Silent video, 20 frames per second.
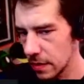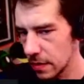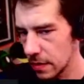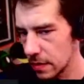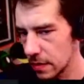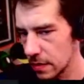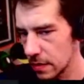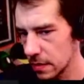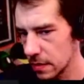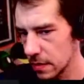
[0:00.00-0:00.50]

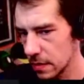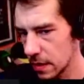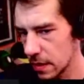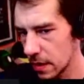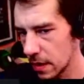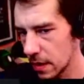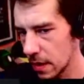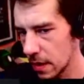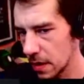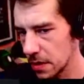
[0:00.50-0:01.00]
It
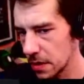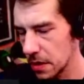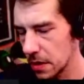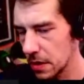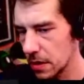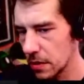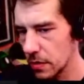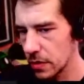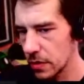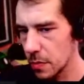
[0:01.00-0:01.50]
kind of has to
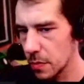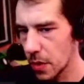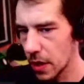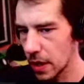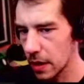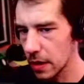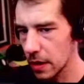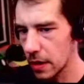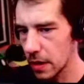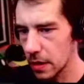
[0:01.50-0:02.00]
do with
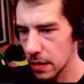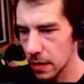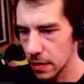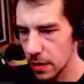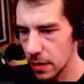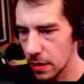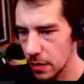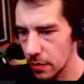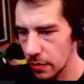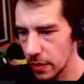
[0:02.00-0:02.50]
marketing and
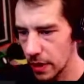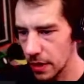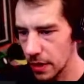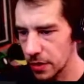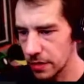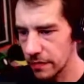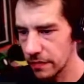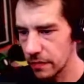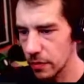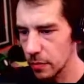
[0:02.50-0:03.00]
the new
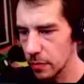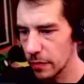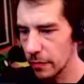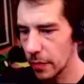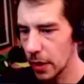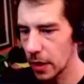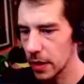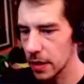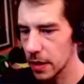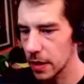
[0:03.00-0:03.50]
age form of
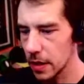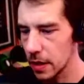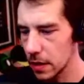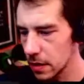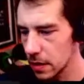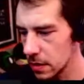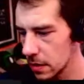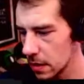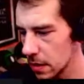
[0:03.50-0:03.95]
marketing.